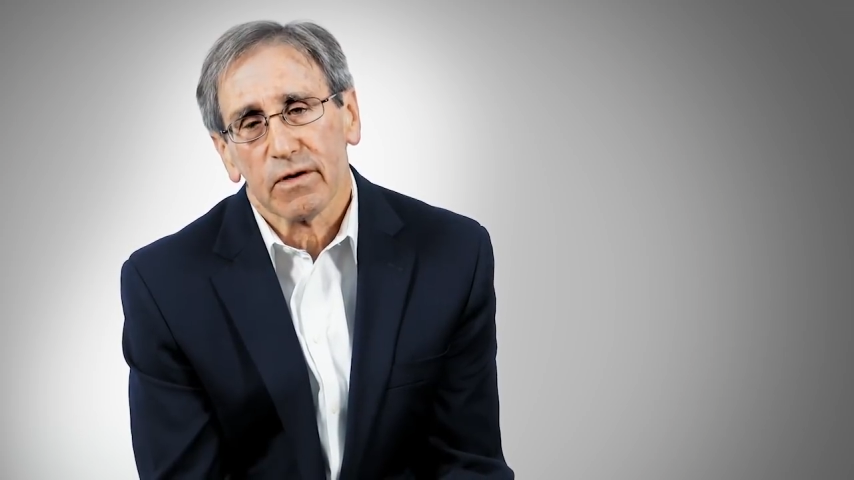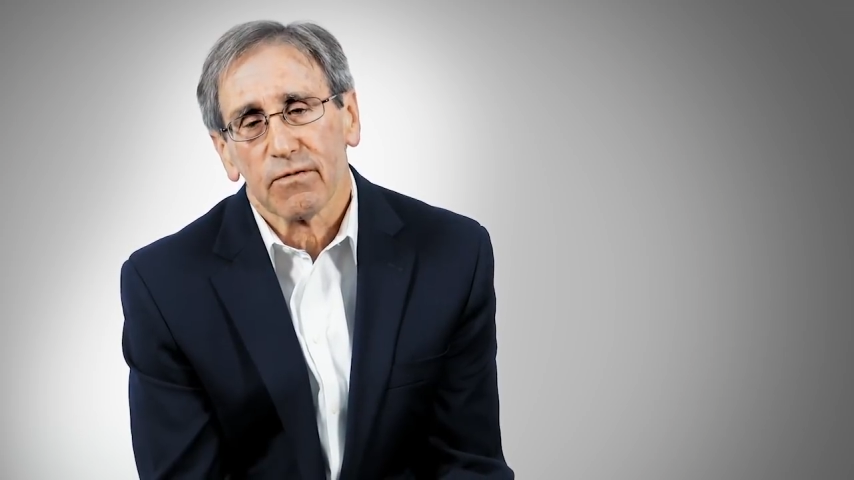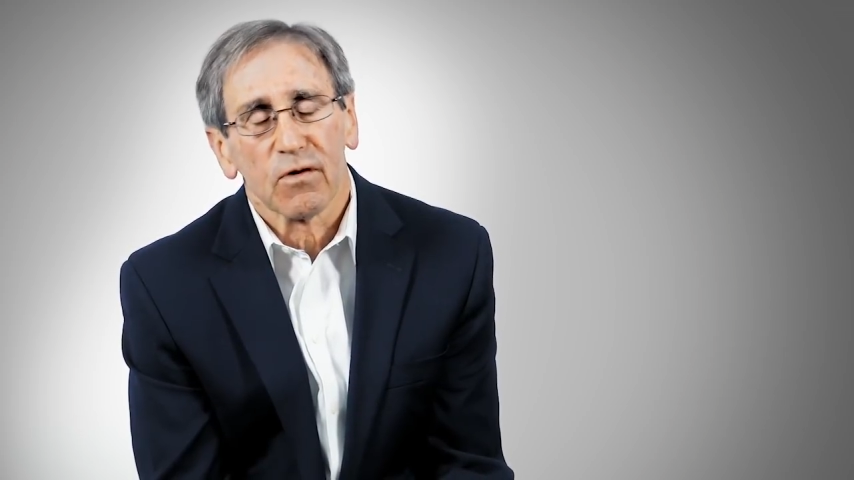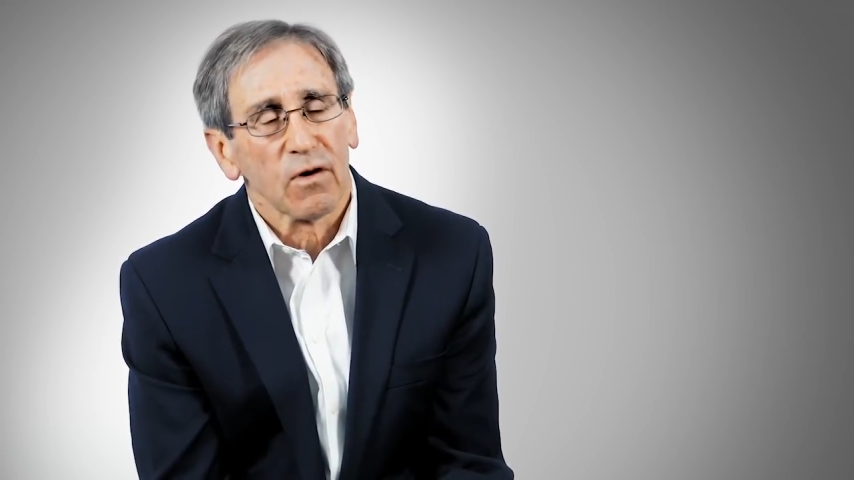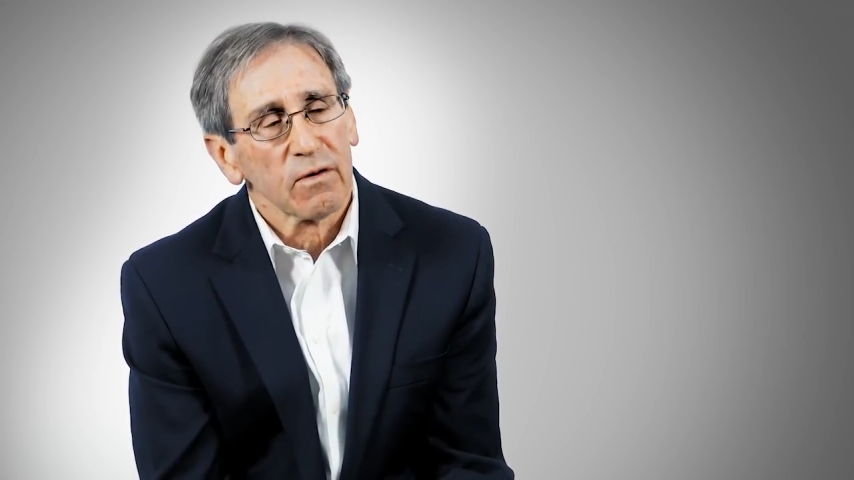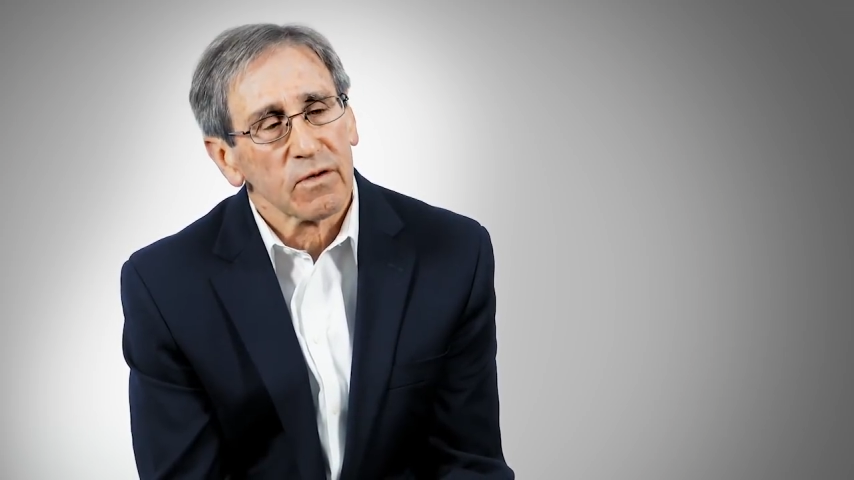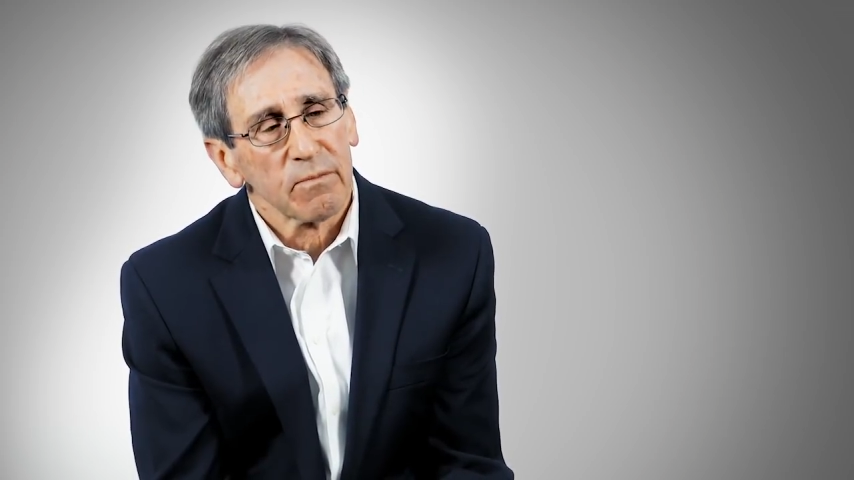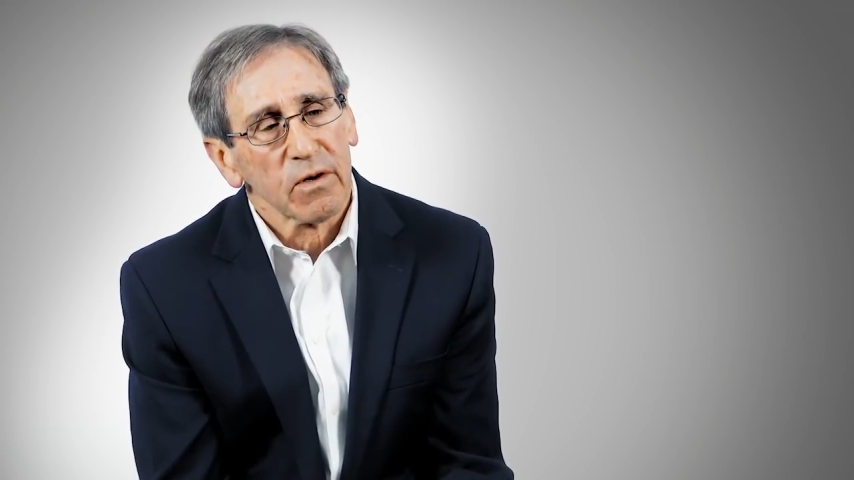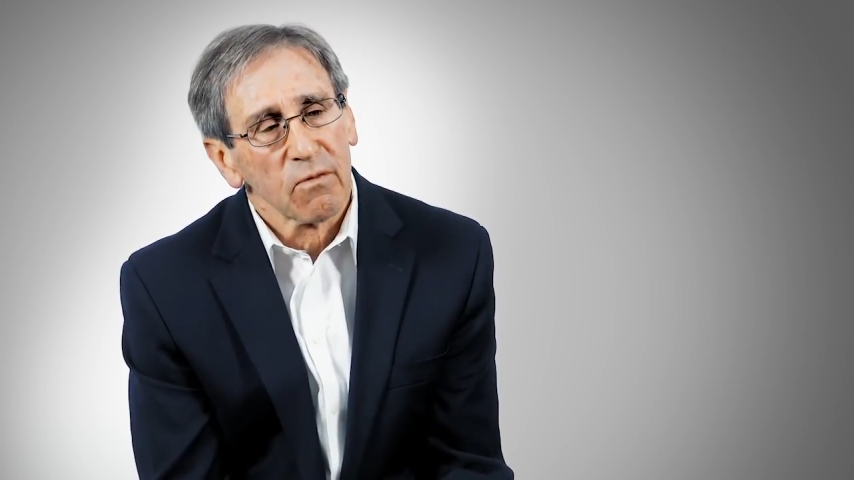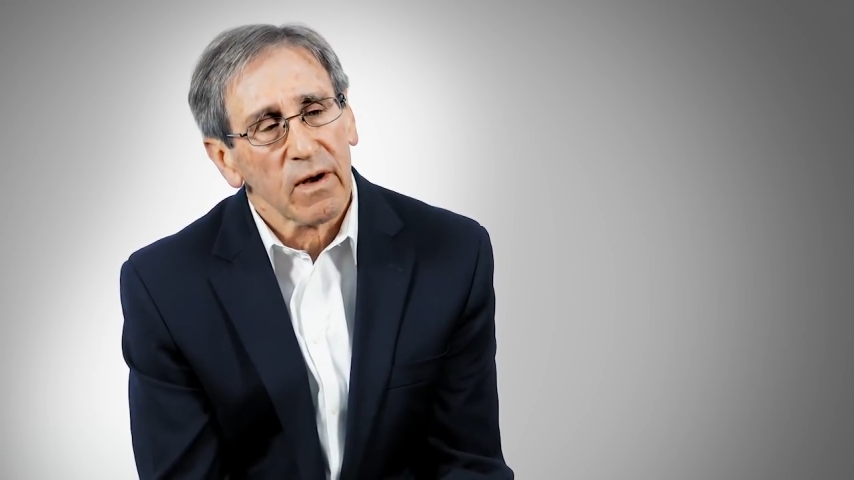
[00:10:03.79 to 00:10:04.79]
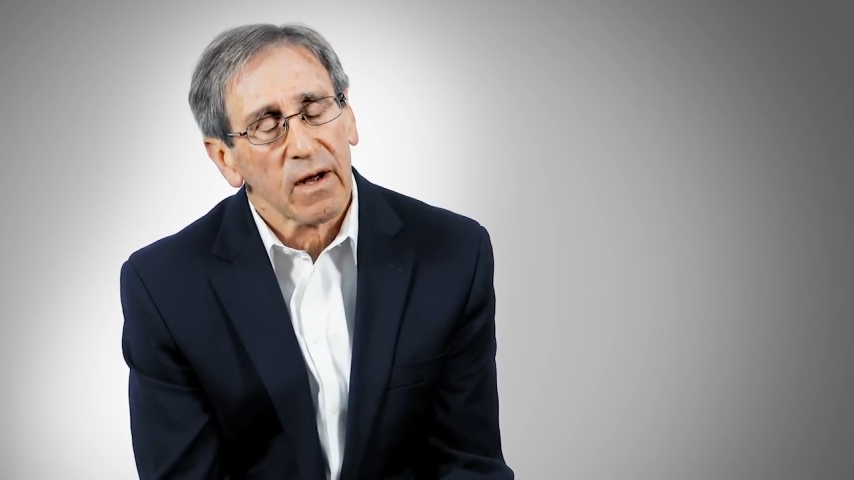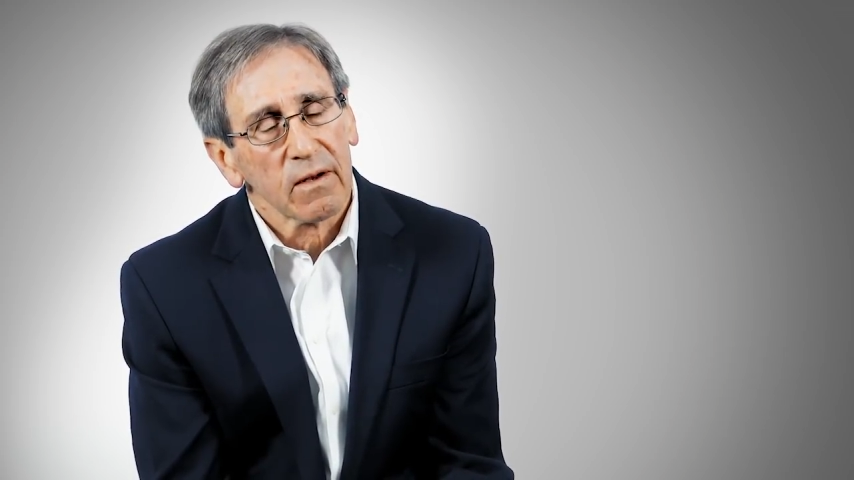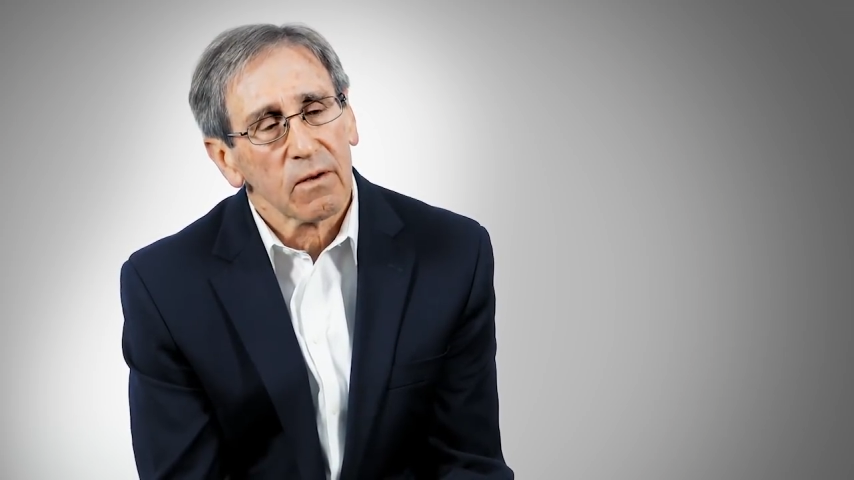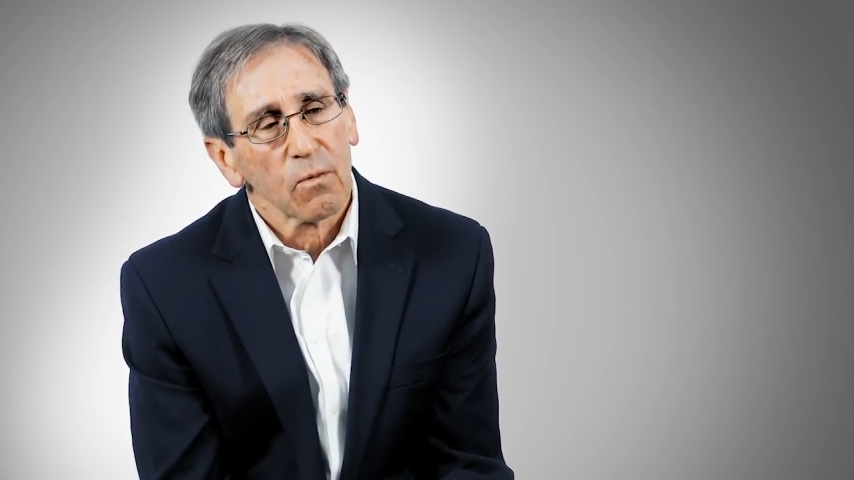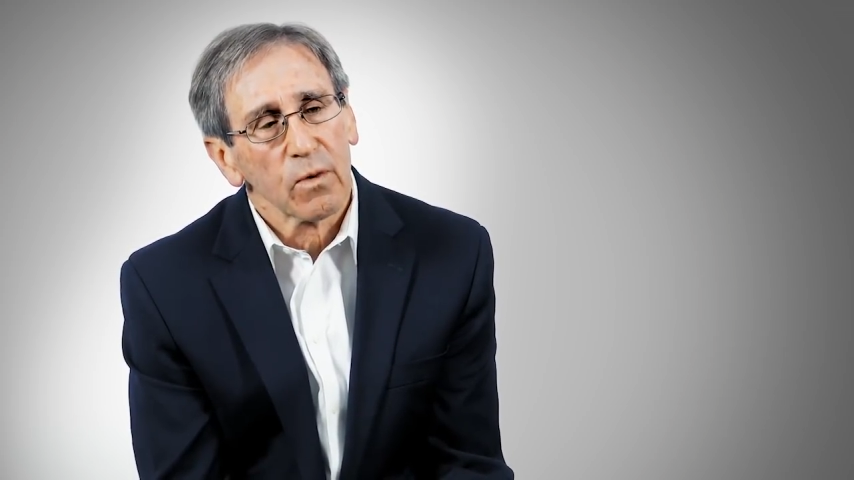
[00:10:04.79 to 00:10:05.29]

difficult to be around.